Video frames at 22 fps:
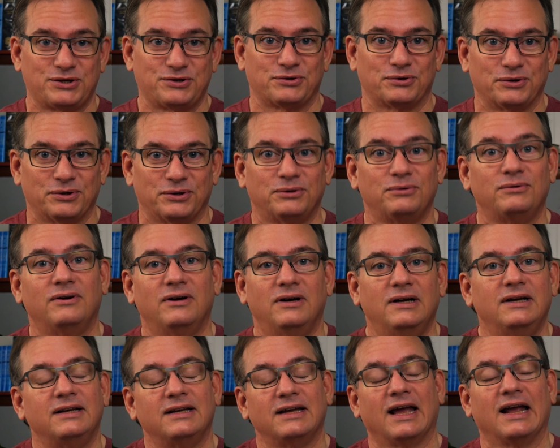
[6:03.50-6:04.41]
true
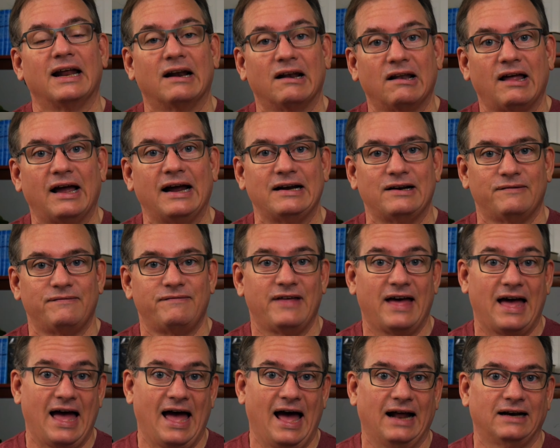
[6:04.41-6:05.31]
in light of
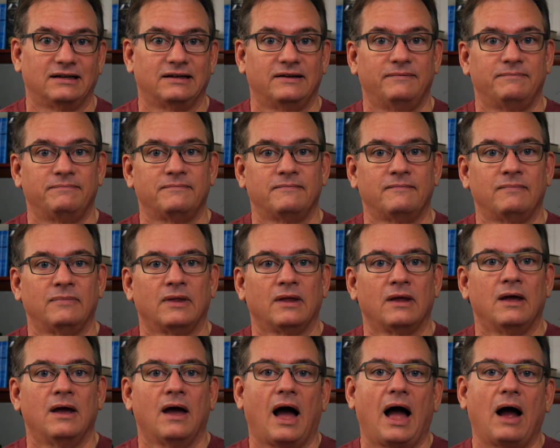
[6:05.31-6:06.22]
that?
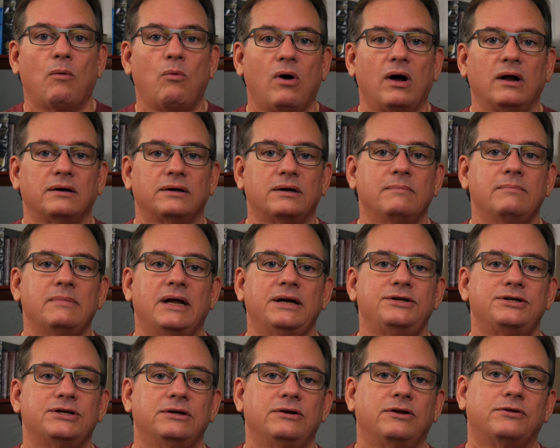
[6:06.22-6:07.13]
I want to
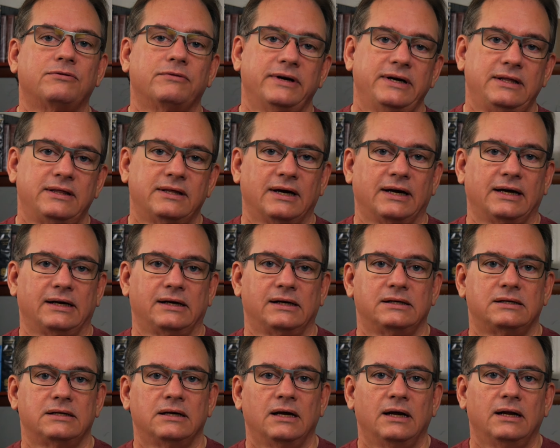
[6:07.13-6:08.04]
mention three
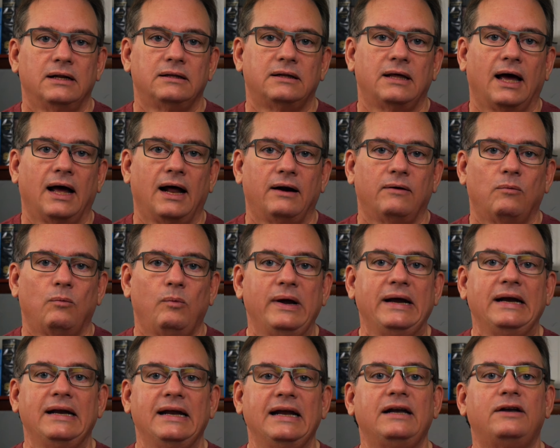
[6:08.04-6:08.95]
things that
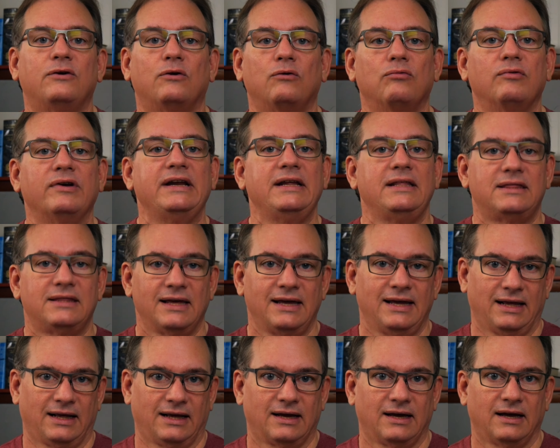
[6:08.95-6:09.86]
we need to
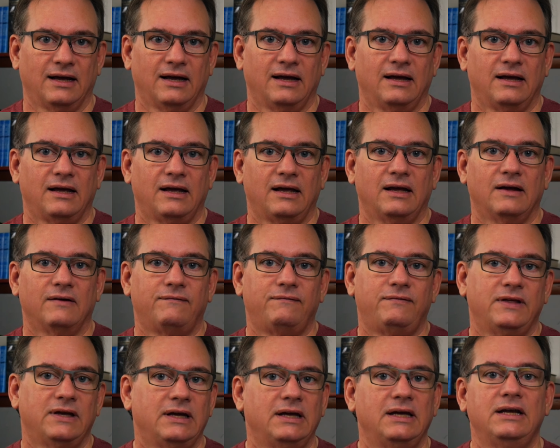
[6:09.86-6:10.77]
rethink if
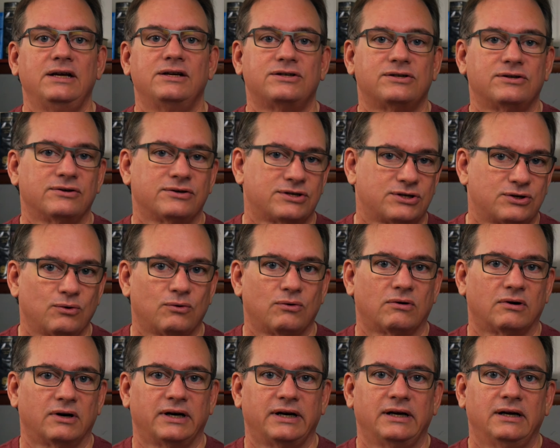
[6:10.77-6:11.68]
the Easter
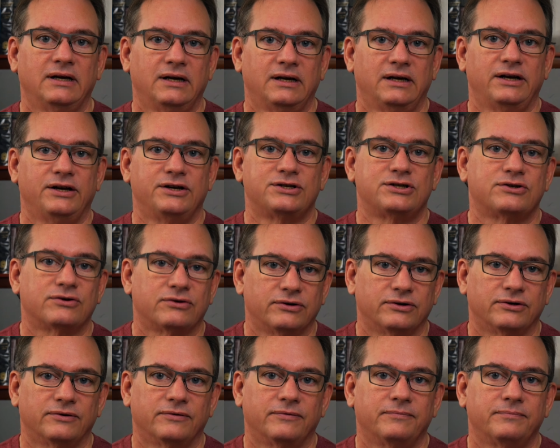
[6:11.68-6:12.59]
story is
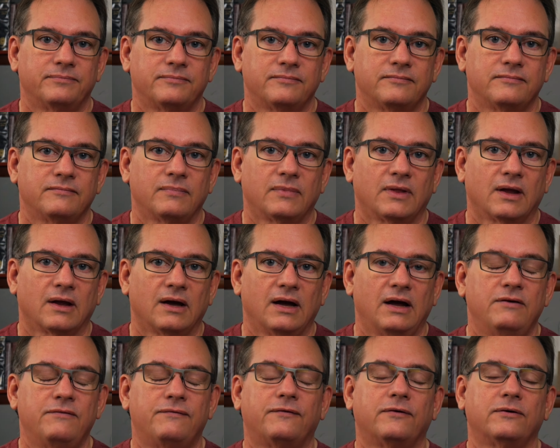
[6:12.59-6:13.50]
true.
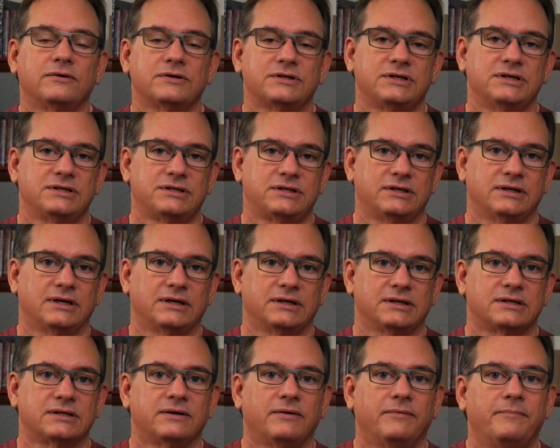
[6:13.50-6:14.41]
And first is
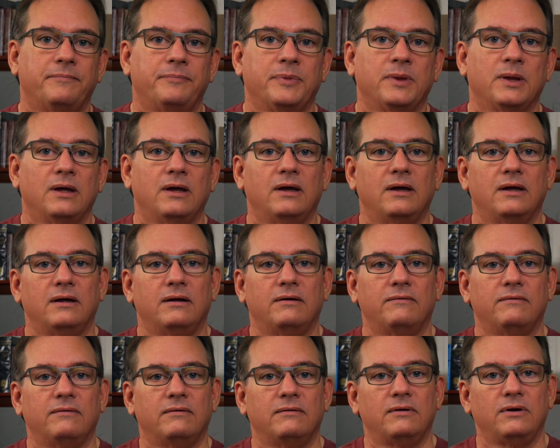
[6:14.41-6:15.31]
this:
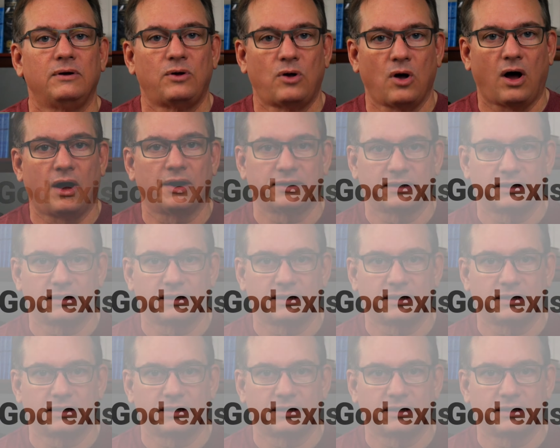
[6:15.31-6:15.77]
God